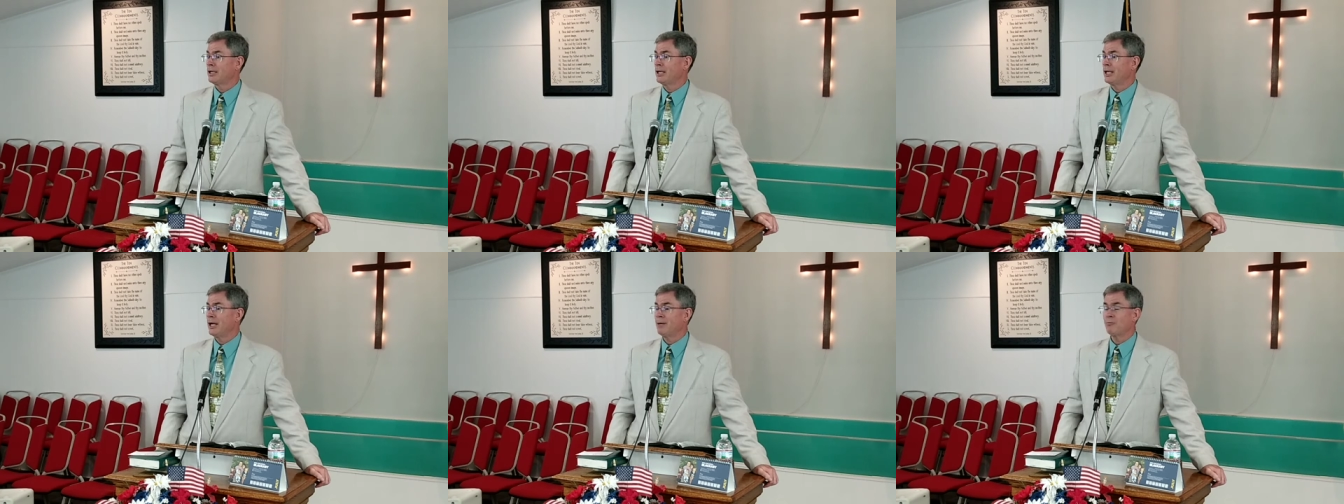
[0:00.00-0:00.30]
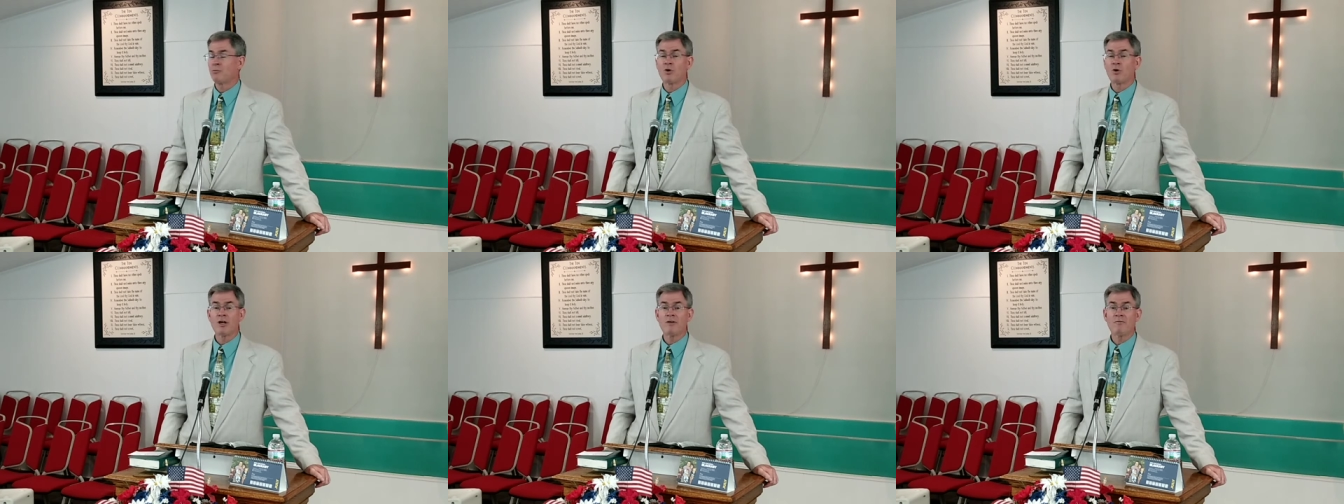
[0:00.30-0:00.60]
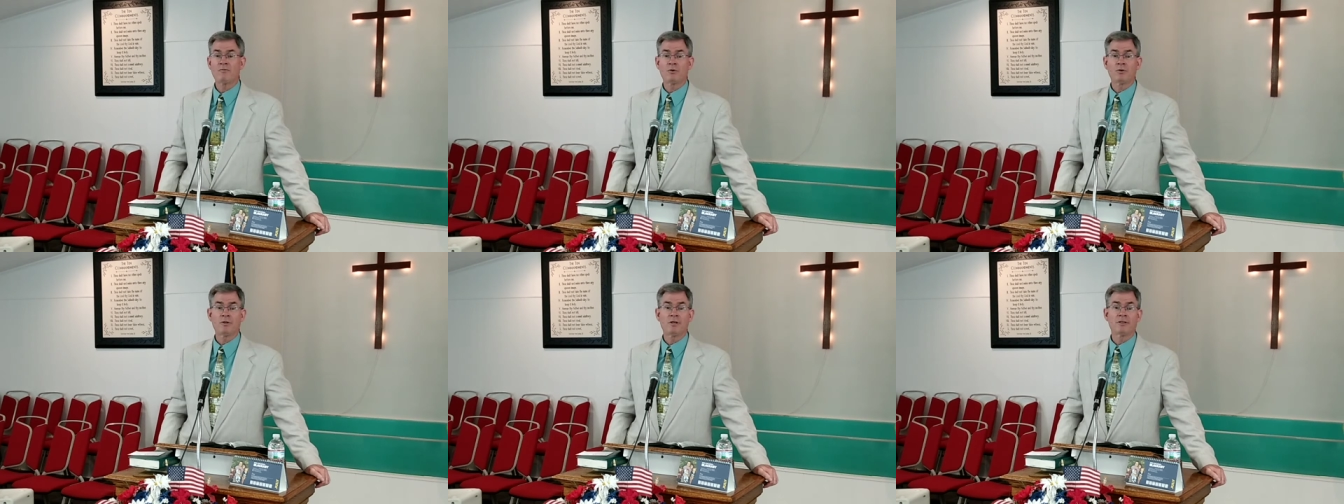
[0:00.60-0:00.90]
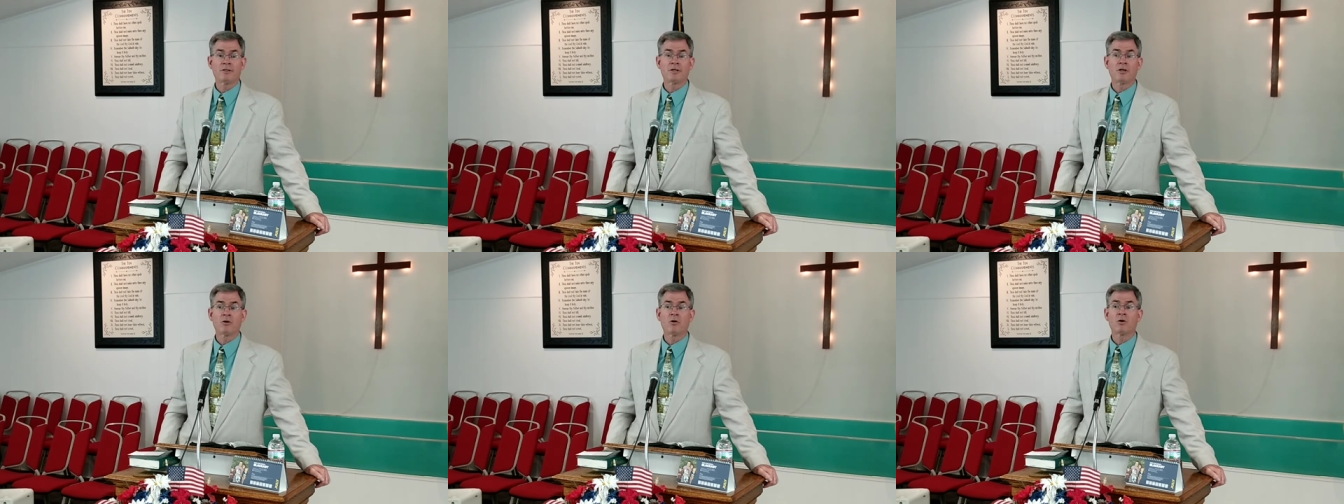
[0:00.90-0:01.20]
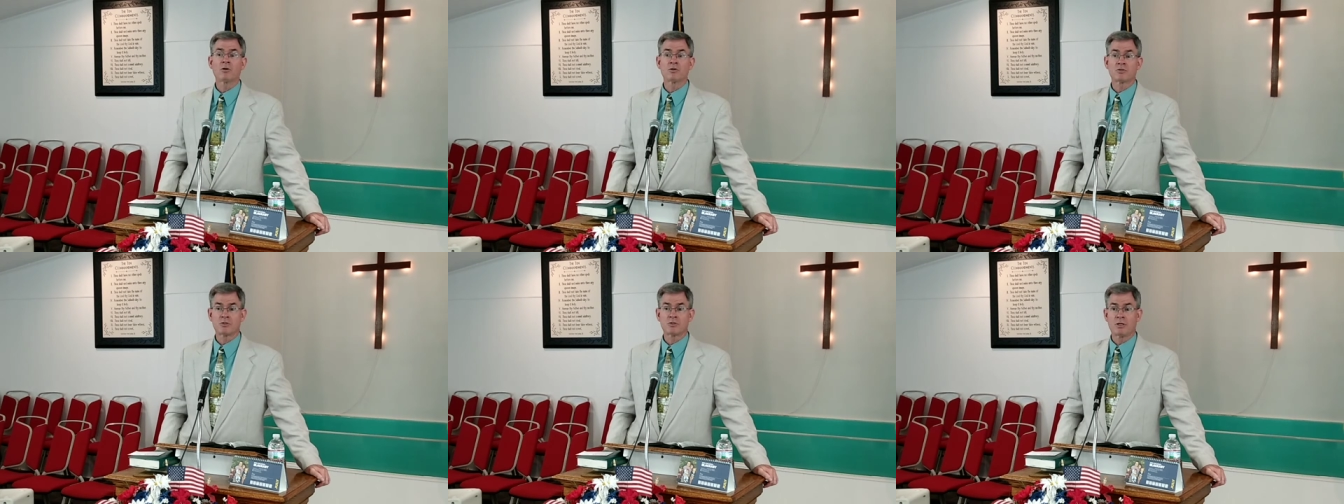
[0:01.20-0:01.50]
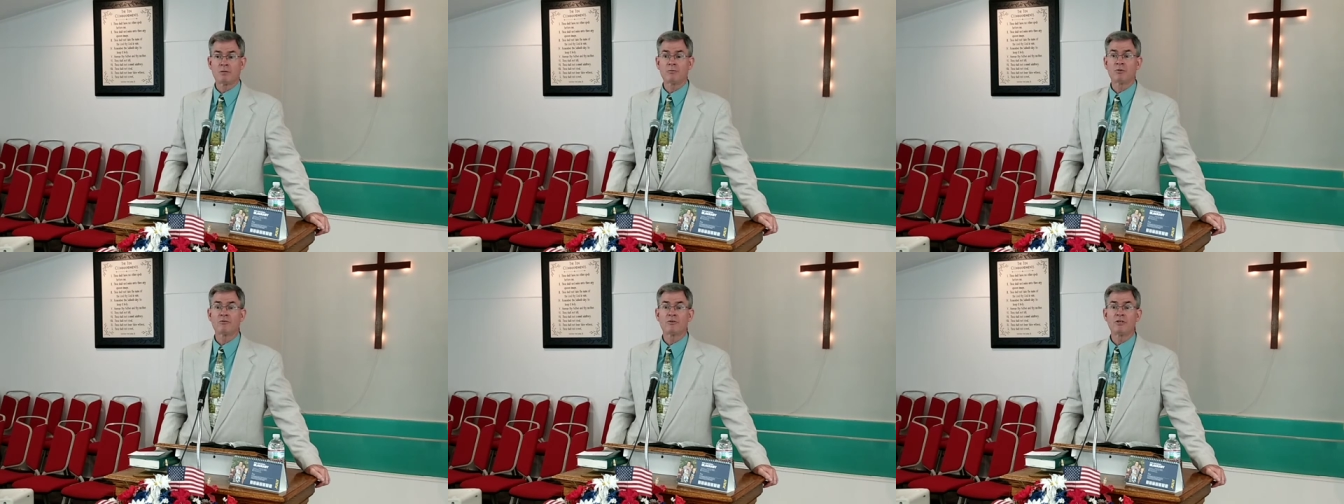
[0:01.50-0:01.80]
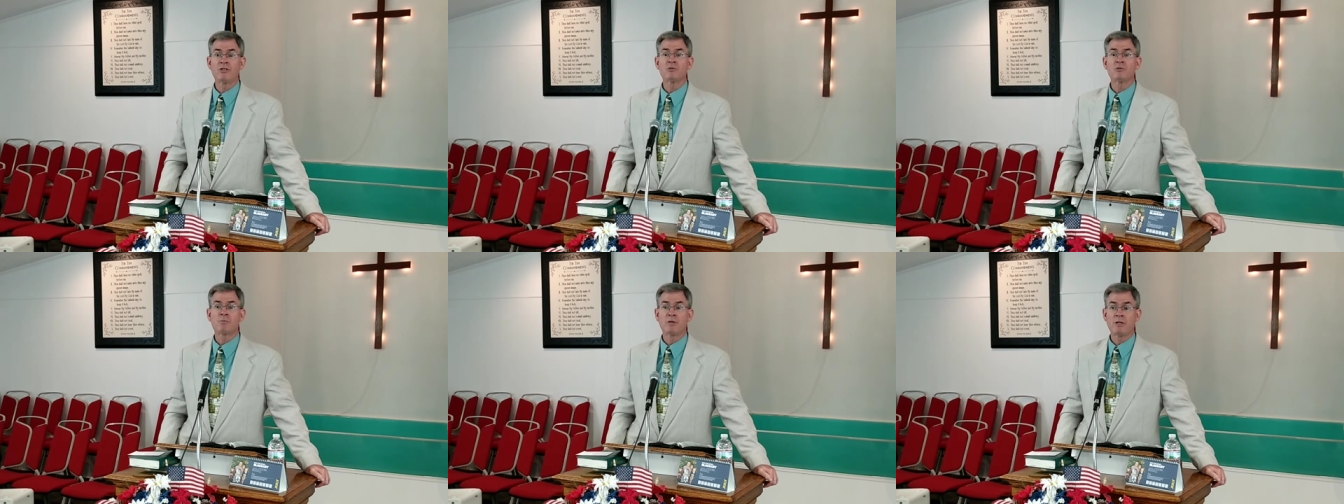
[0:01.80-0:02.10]
And I'm grateful that there are some of
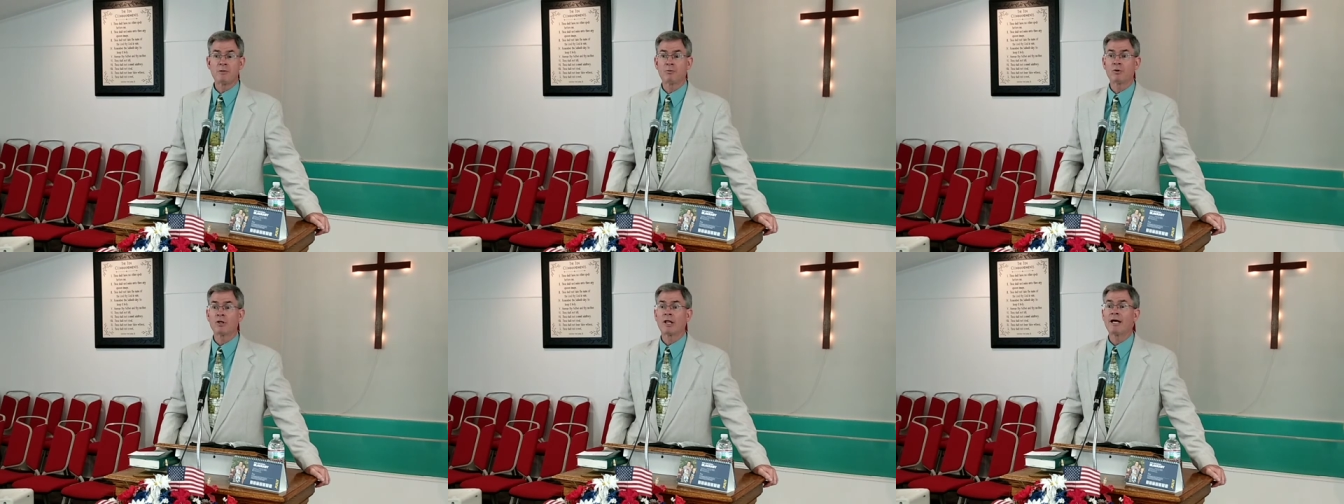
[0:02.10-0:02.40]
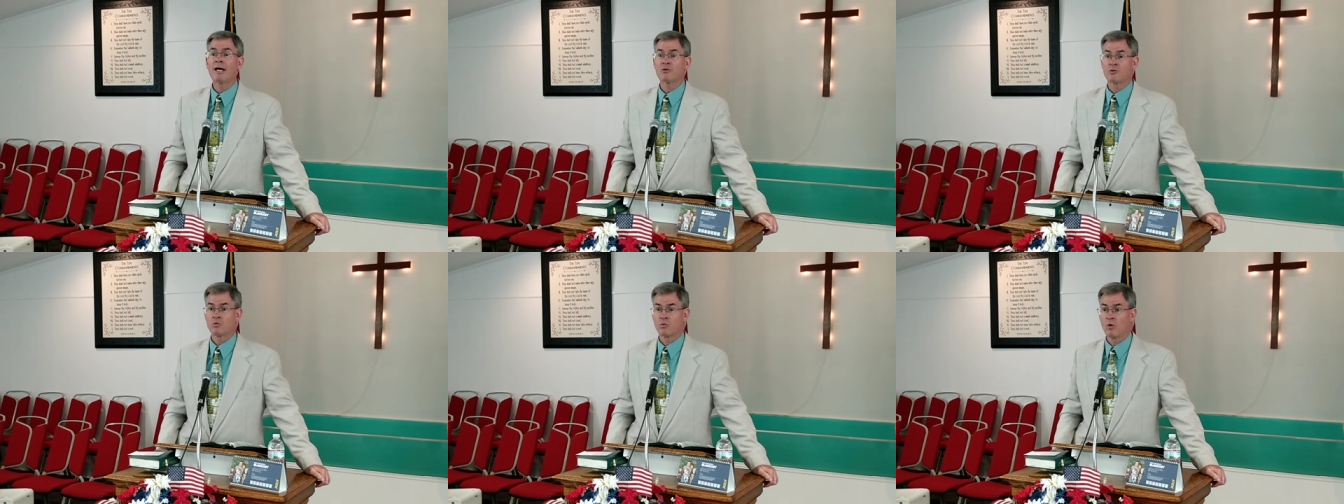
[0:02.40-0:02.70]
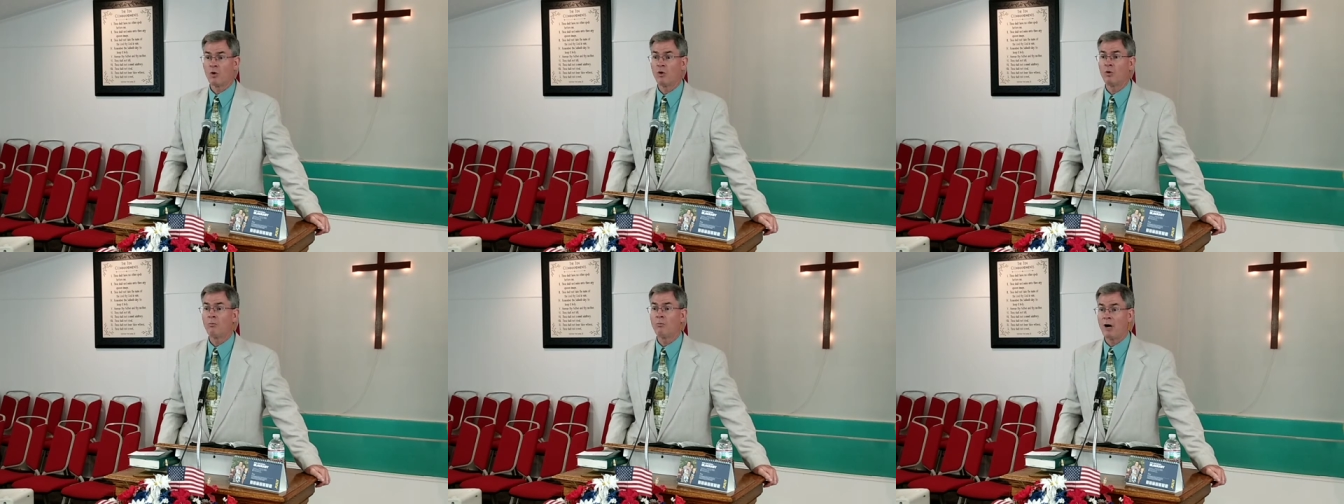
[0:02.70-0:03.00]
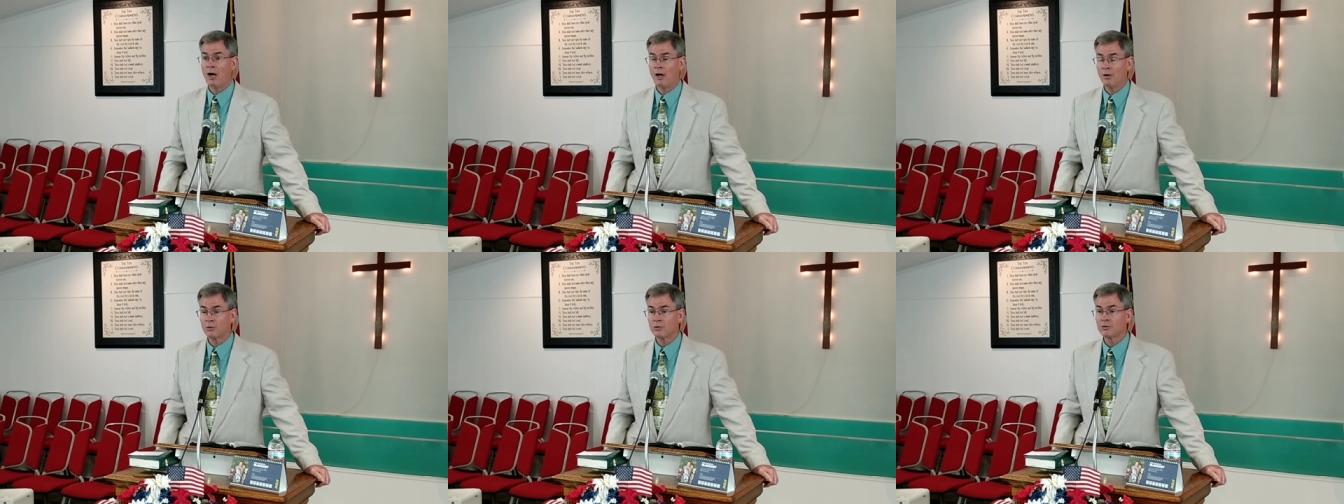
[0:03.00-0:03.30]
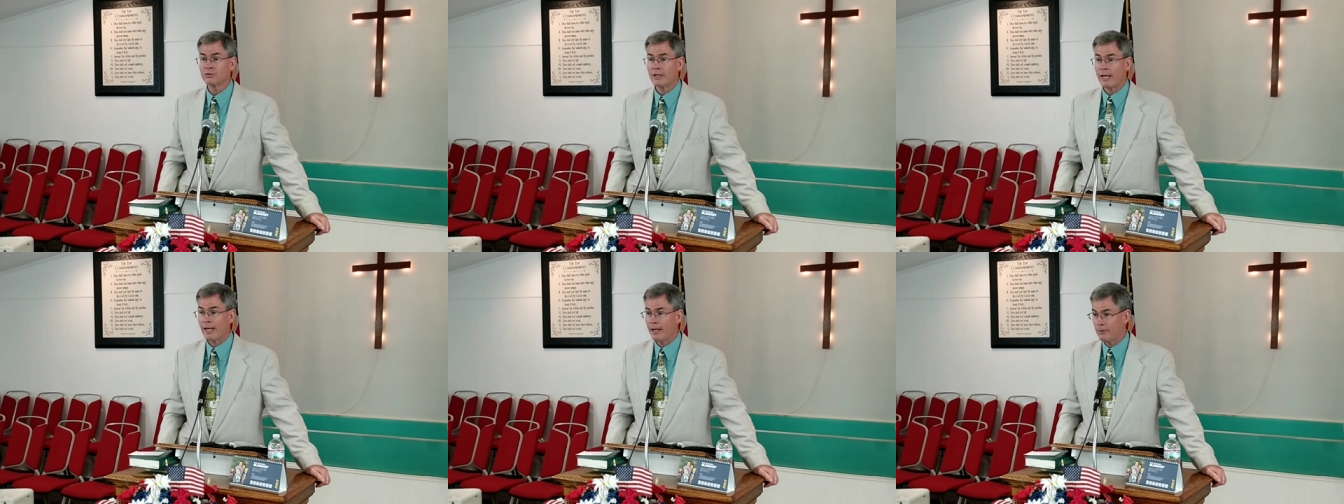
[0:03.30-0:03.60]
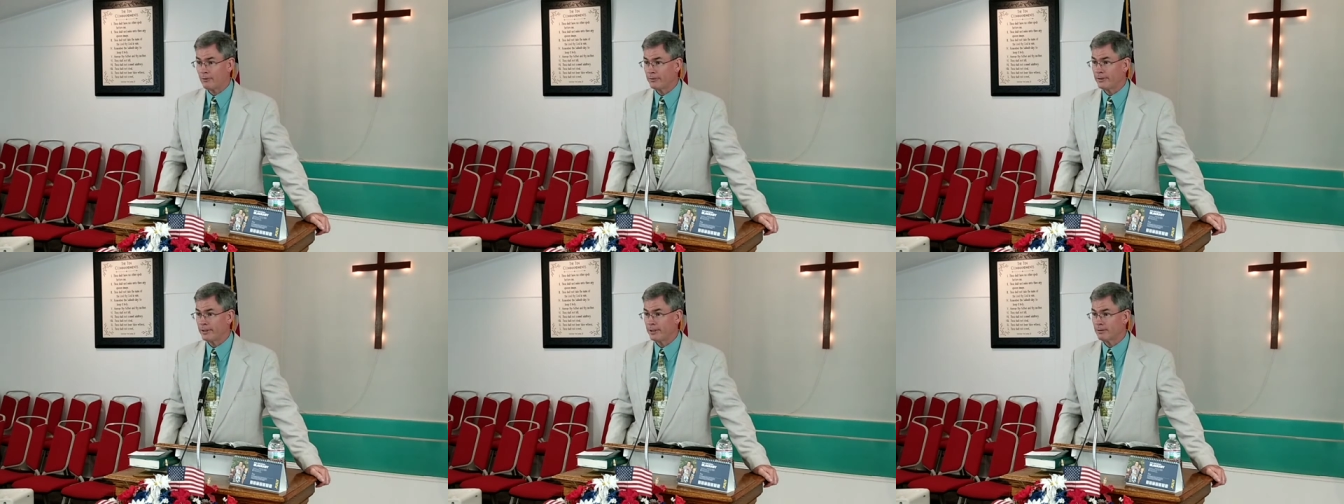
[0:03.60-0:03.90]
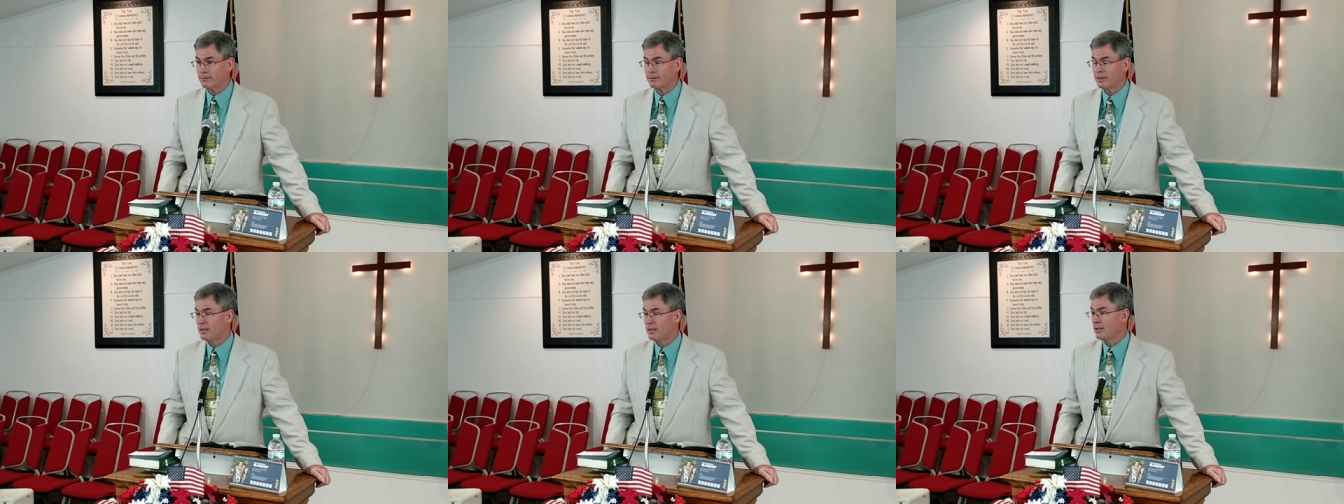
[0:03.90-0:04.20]
these people as role models out there.